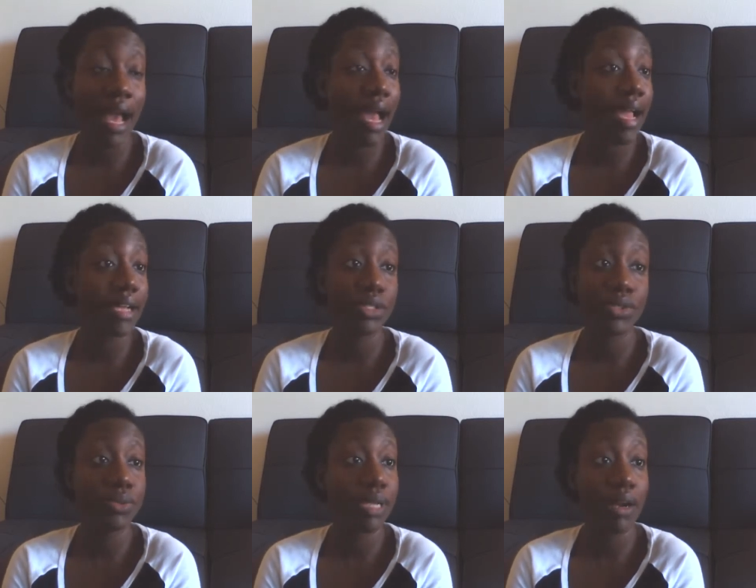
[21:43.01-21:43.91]
I
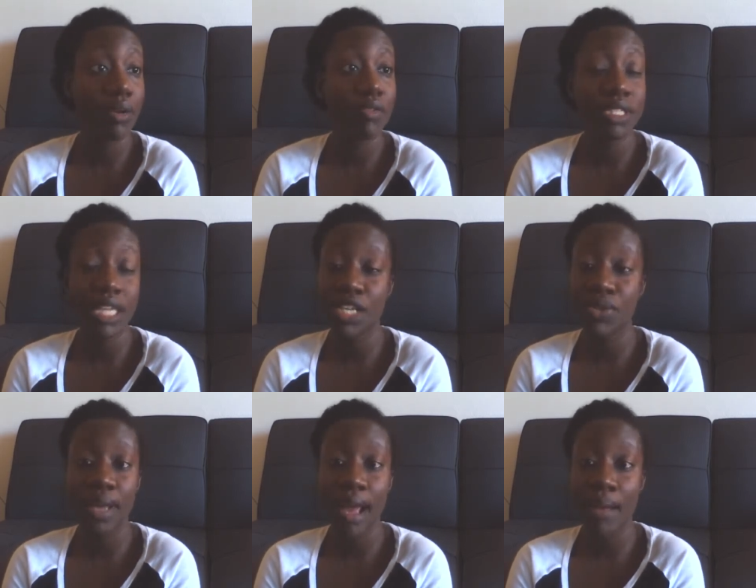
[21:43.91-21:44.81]
do not over
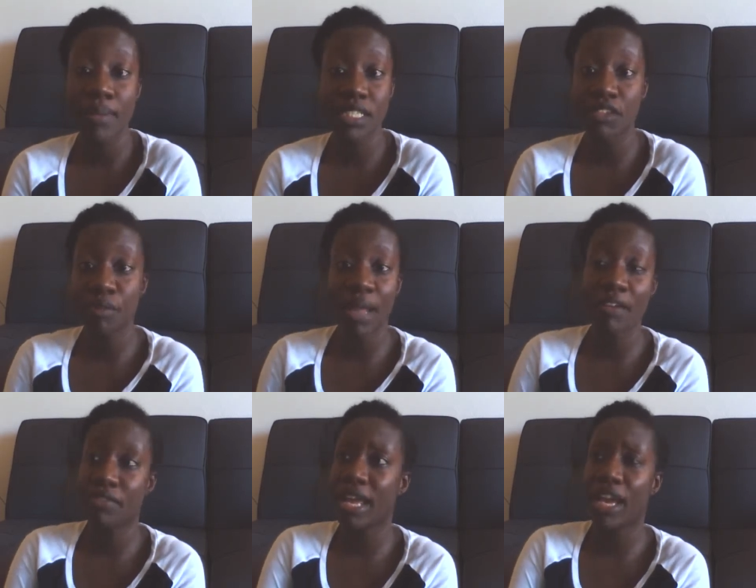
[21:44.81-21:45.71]
exaggerate. I must have
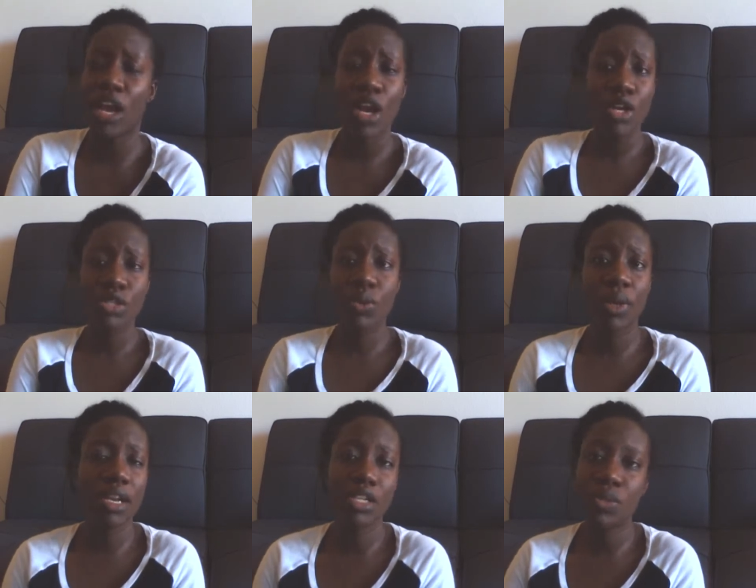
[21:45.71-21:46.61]
applied for like
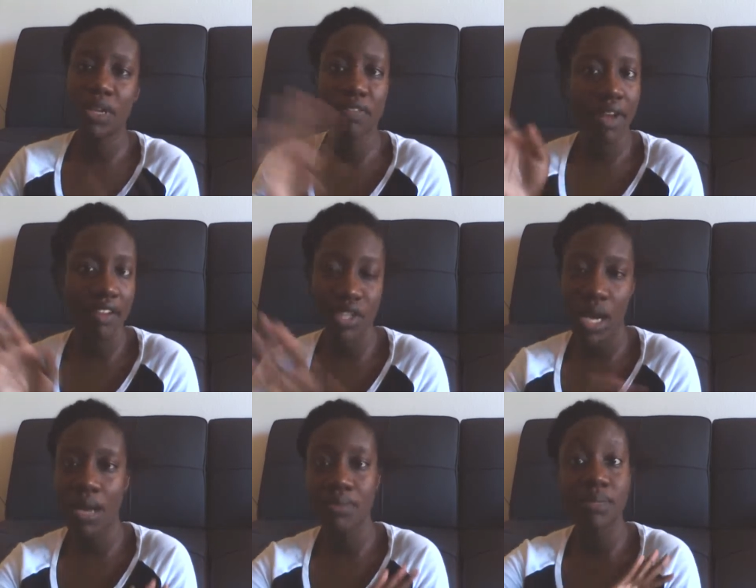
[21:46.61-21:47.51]
20 to 25
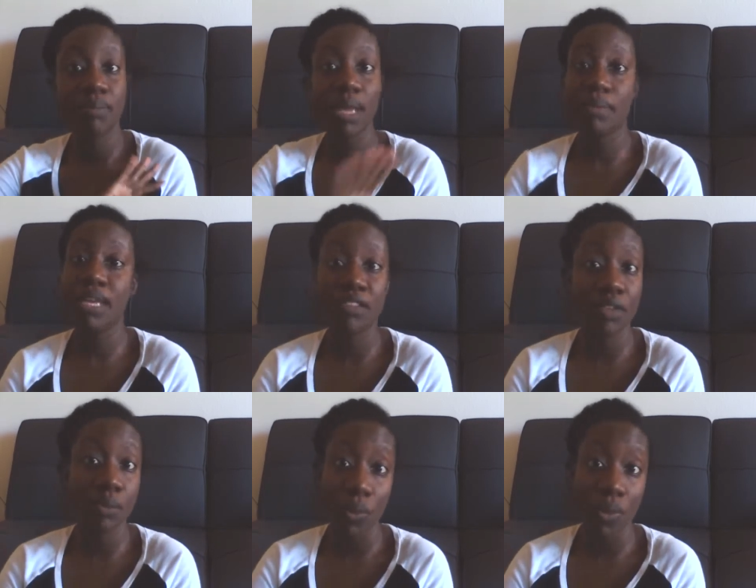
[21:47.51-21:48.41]
jobs, maybe
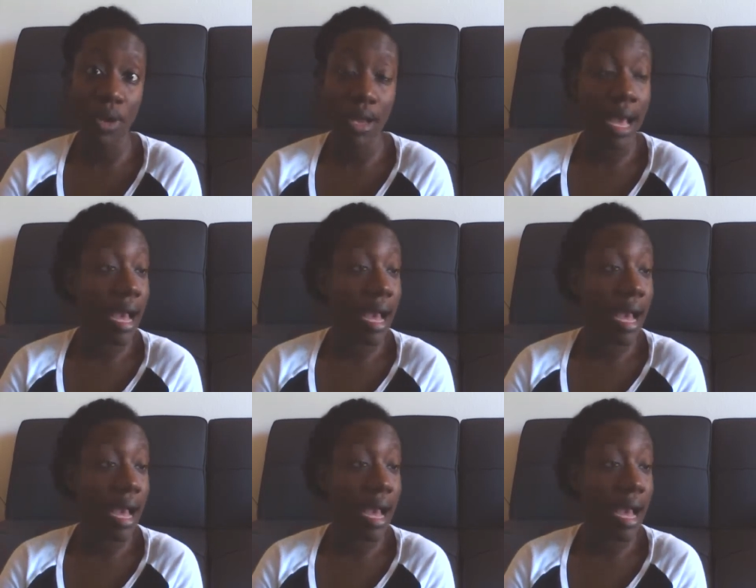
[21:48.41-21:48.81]
even more.